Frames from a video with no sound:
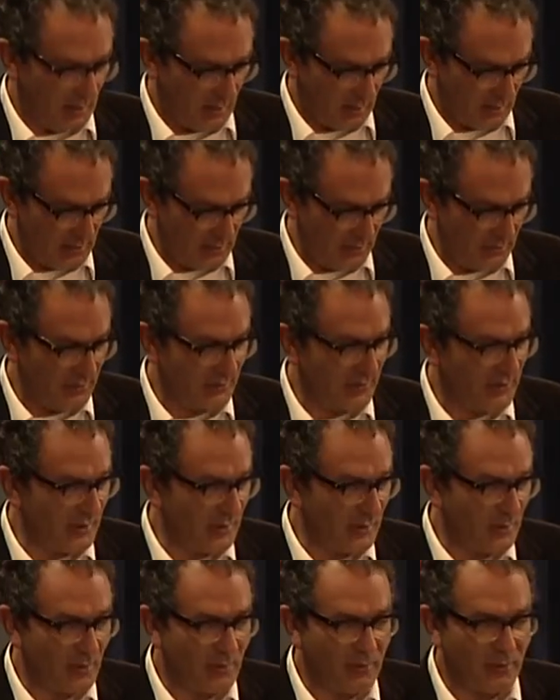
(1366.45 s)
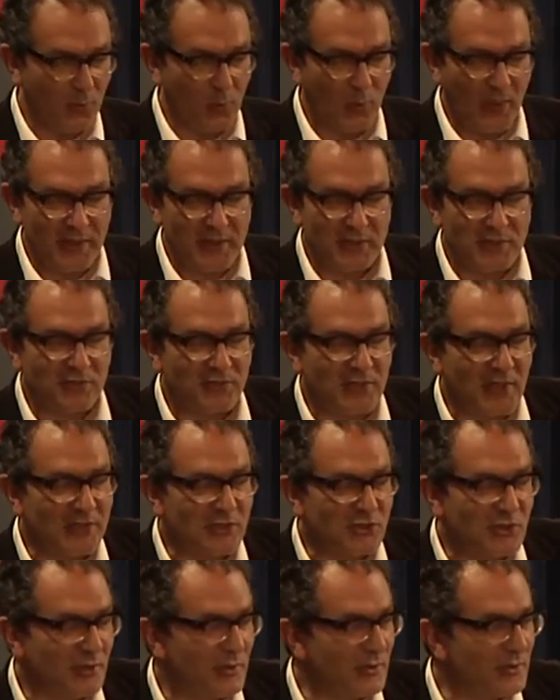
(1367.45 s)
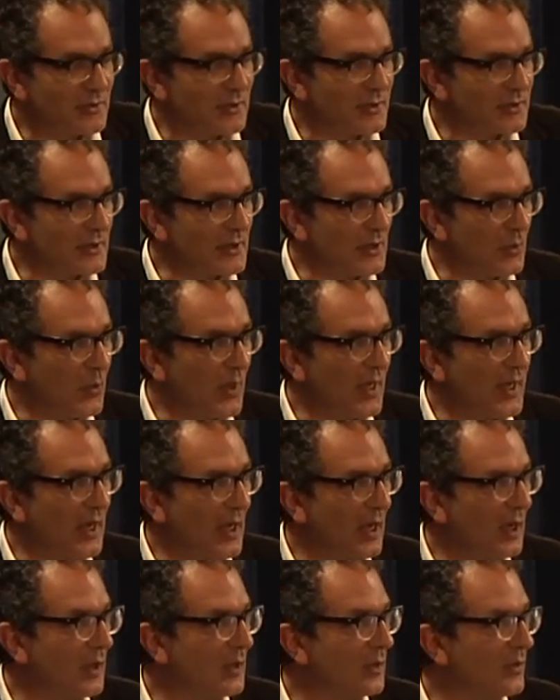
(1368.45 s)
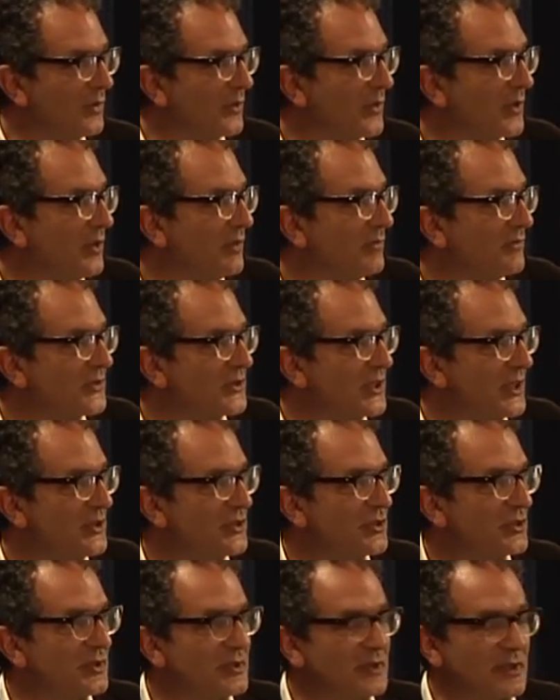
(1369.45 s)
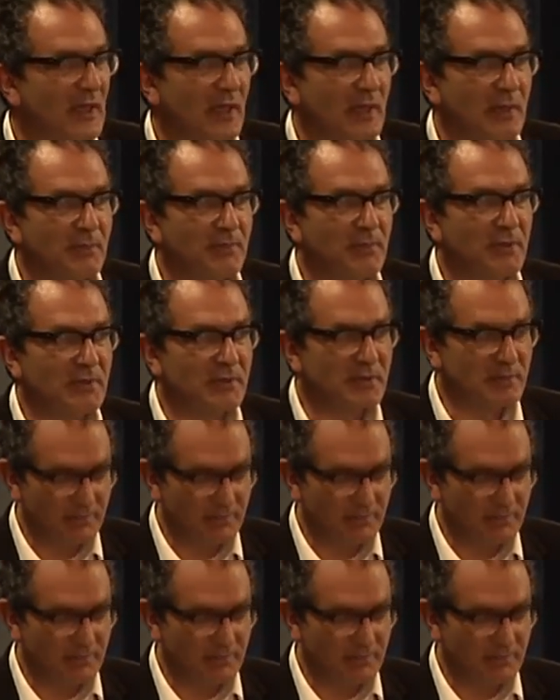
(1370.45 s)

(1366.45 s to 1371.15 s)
I know that the weight of dead Jews has in a way hung on the conversation today, but